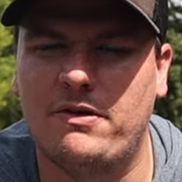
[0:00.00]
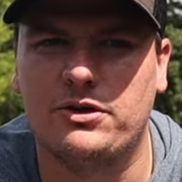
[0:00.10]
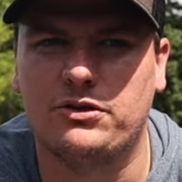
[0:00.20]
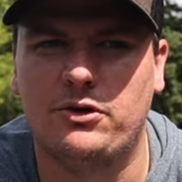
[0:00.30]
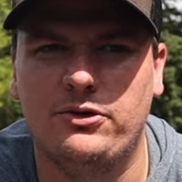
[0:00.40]
ever
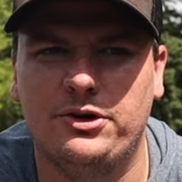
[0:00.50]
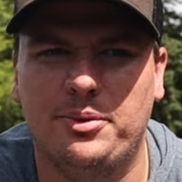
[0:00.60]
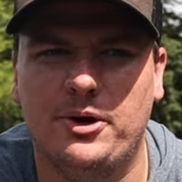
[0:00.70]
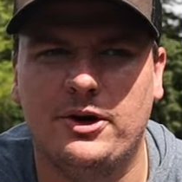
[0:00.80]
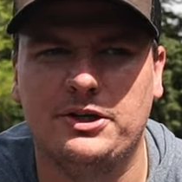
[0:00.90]
thrown in a
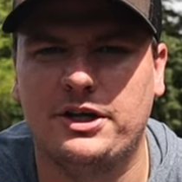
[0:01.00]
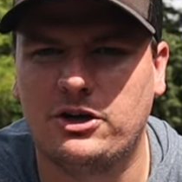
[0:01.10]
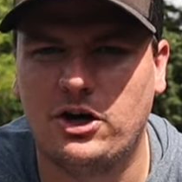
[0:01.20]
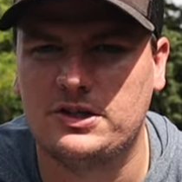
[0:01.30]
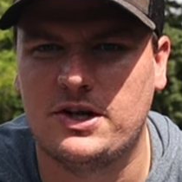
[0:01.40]
pond, and I
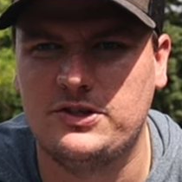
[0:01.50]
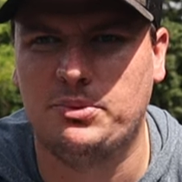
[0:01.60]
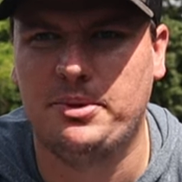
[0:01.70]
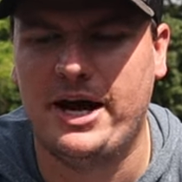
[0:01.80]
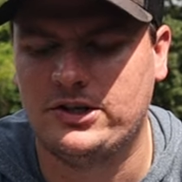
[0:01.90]
caught tons
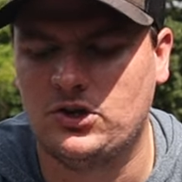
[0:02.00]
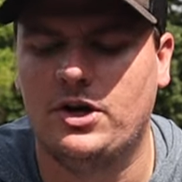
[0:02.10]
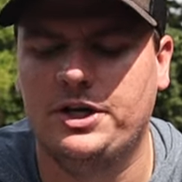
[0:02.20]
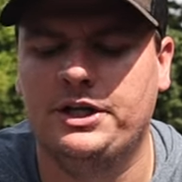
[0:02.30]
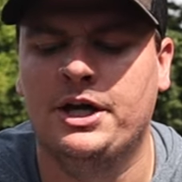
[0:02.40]
of bass
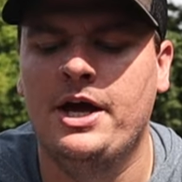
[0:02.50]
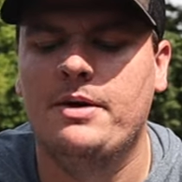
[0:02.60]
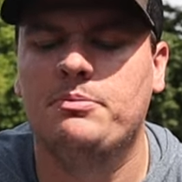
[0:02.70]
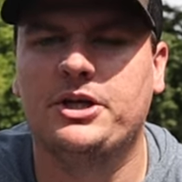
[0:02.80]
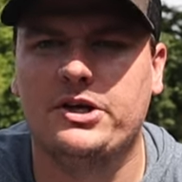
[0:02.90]
on it
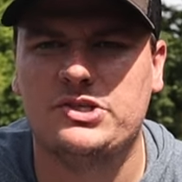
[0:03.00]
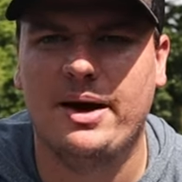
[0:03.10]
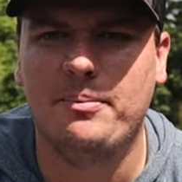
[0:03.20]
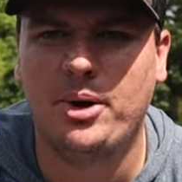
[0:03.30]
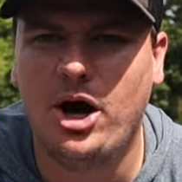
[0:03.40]
because
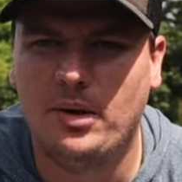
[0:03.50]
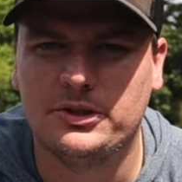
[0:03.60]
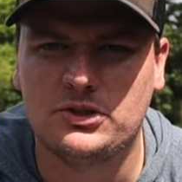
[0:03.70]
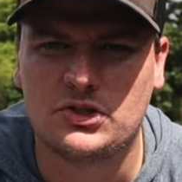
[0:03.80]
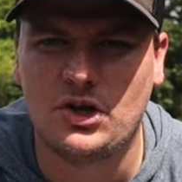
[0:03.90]
that pop
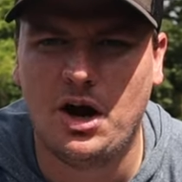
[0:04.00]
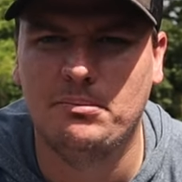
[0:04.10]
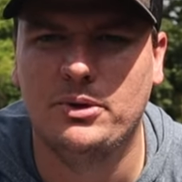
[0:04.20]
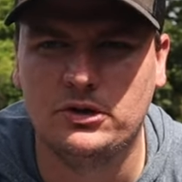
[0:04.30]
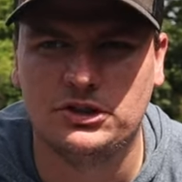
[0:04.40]
and stop
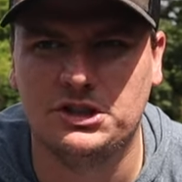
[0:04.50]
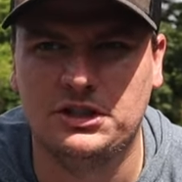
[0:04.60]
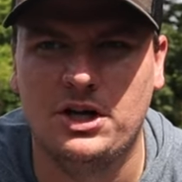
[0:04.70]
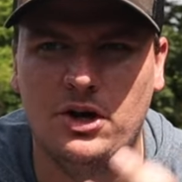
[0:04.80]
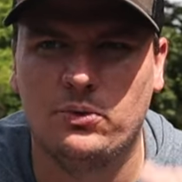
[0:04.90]

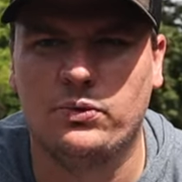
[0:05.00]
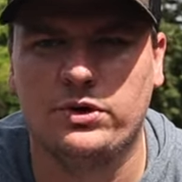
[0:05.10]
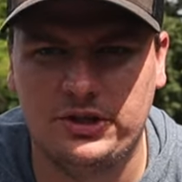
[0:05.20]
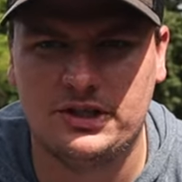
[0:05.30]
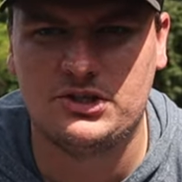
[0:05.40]
motion
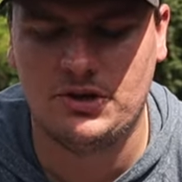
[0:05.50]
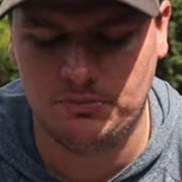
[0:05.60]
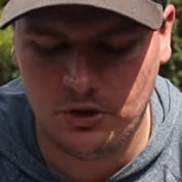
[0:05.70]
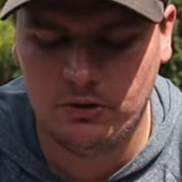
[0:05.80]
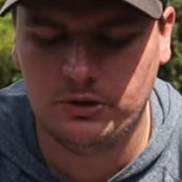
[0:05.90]
really gets them
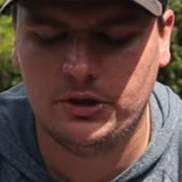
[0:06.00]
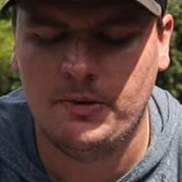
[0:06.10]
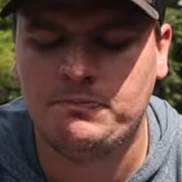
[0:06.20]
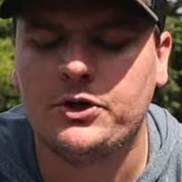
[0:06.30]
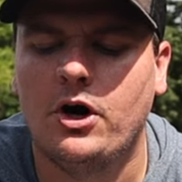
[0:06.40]
going,
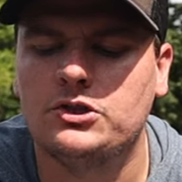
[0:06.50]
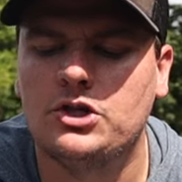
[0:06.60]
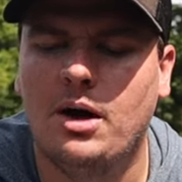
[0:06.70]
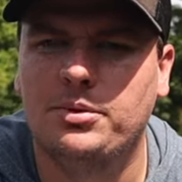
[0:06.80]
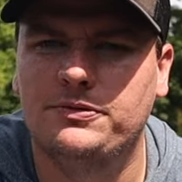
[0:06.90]
on
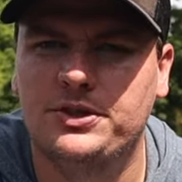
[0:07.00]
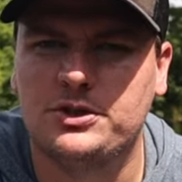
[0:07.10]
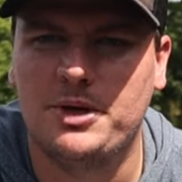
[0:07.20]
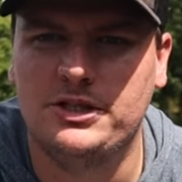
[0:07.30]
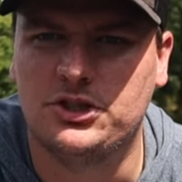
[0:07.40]
top of this
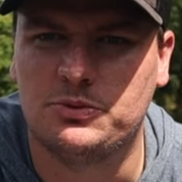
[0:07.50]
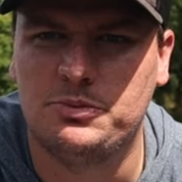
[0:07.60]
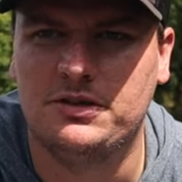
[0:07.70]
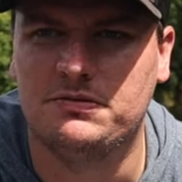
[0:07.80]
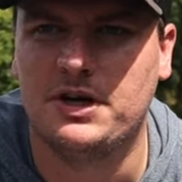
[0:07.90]
bait just
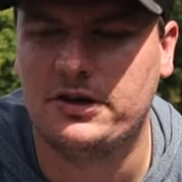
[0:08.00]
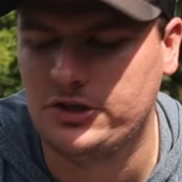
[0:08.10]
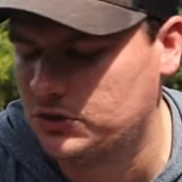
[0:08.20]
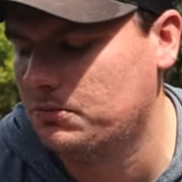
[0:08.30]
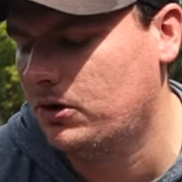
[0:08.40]
being very
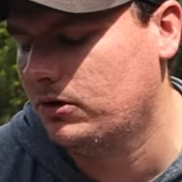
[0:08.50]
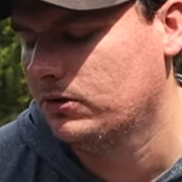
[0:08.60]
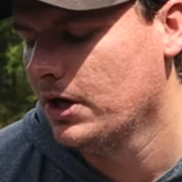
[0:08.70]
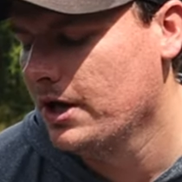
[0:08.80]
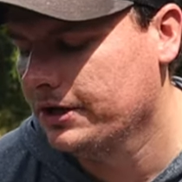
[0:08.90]

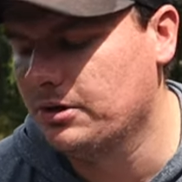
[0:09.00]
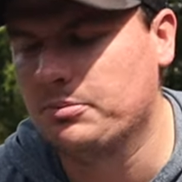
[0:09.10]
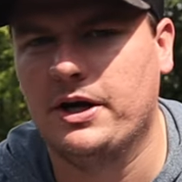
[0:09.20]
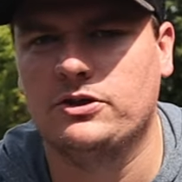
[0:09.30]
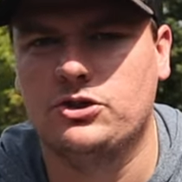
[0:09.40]
small
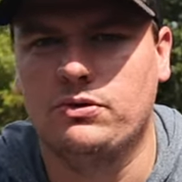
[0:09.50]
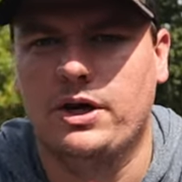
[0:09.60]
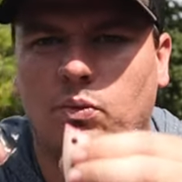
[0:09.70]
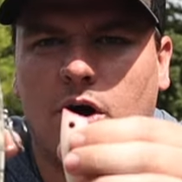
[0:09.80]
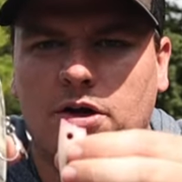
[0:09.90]
compared to
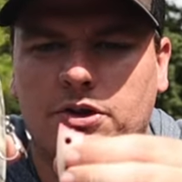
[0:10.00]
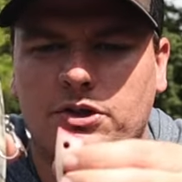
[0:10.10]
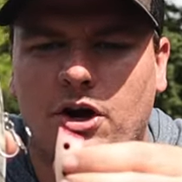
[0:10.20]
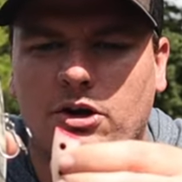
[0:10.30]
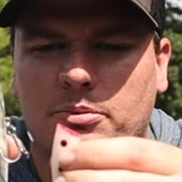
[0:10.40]
a walk the
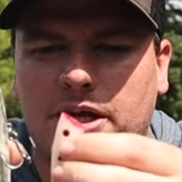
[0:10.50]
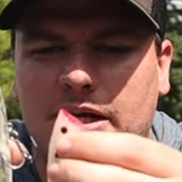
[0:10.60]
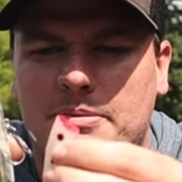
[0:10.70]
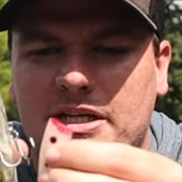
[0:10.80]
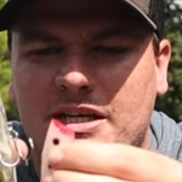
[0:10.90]
dog bait.
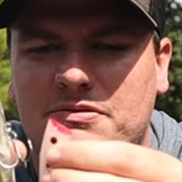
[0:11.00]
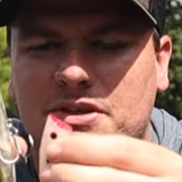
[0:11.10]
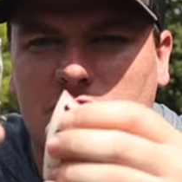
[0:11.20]
I mean, even